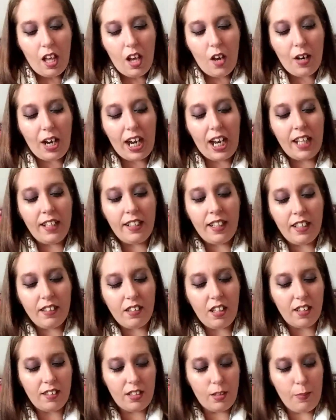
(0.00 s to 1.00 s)
Okay, and then it
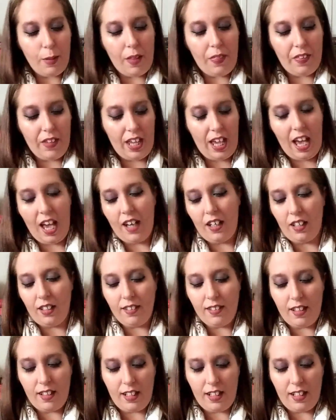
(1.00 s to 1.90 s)
talks about the add-ons,